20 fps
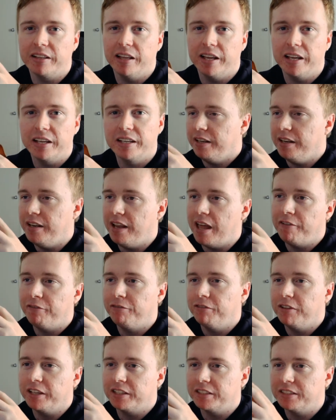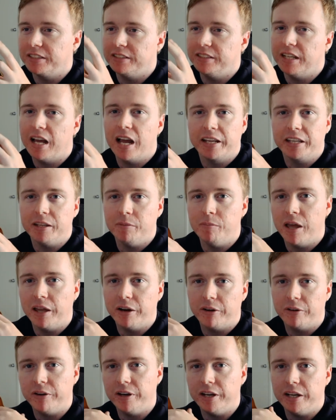like Netflix
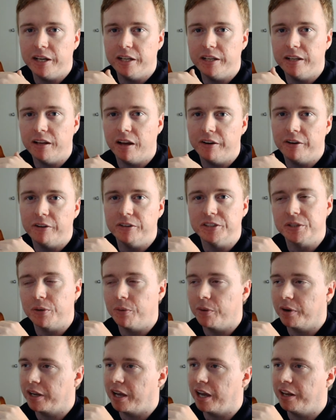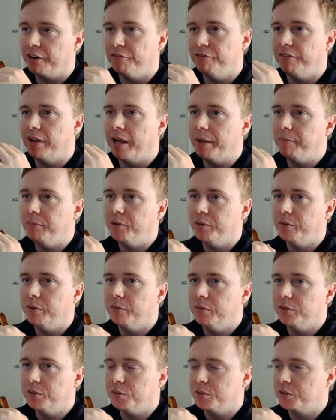documentary underscore kind of vibe to it,
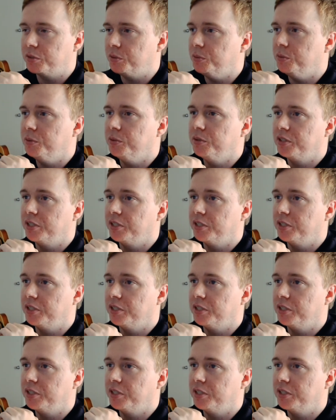which was cool.